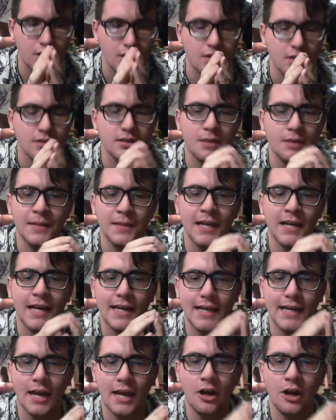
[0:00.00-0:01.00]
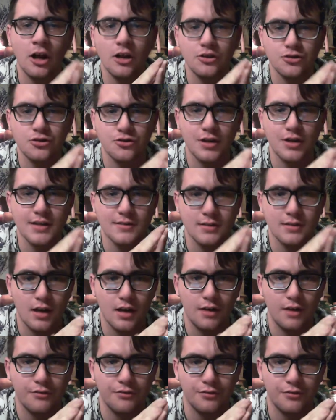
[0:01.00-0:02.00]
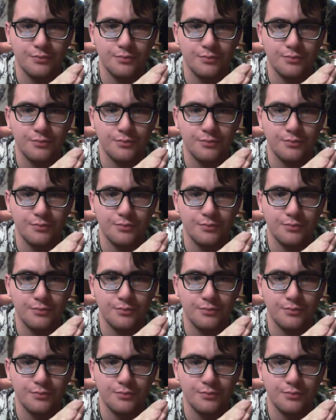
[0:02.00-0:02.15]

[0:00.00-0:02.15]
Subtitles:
something I cannot stress enough.